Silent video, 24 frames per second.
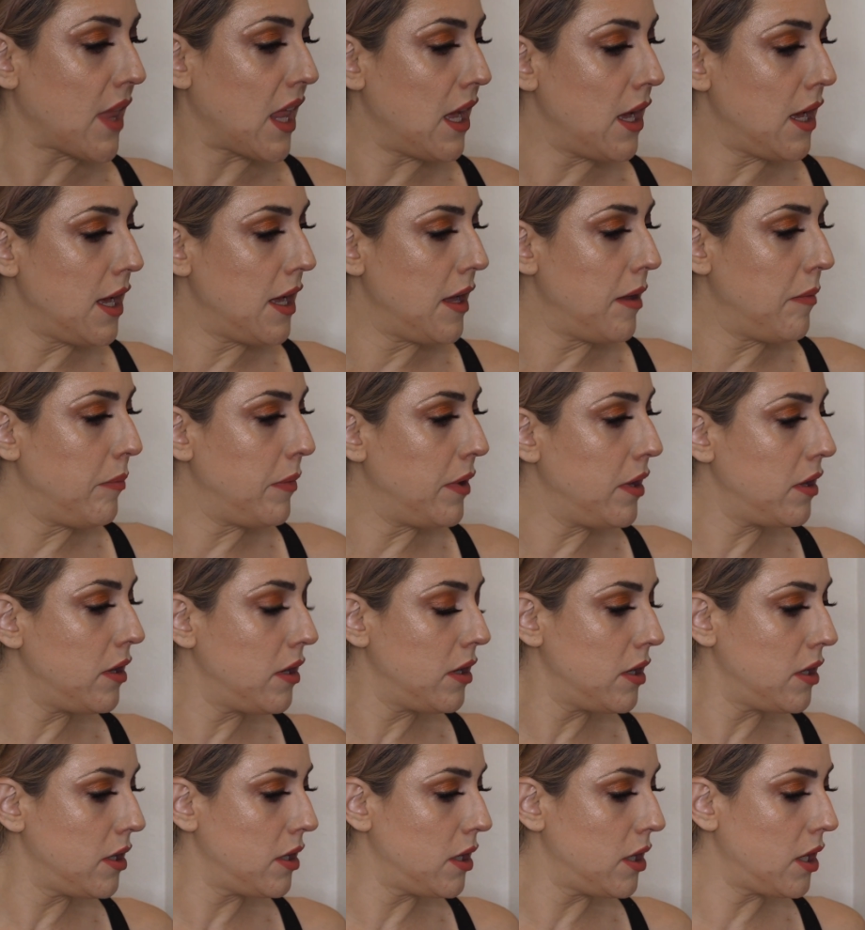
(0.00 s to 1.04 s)

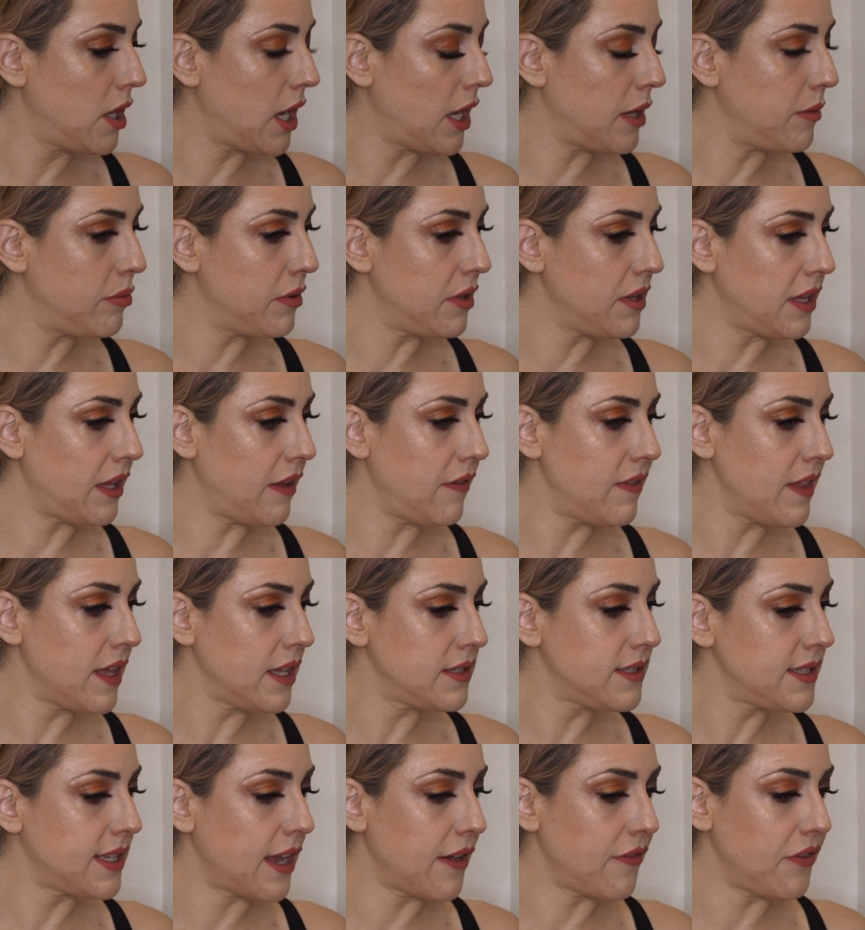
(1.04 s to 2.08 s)
I believe
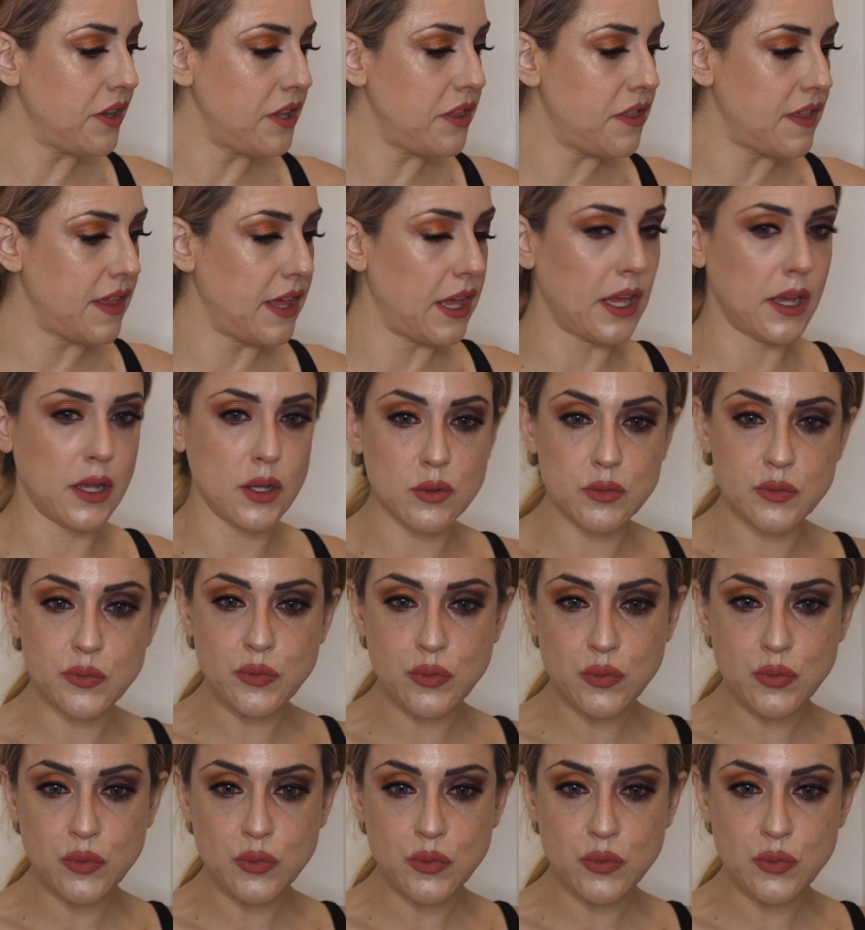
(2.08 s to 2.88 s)
that's everything.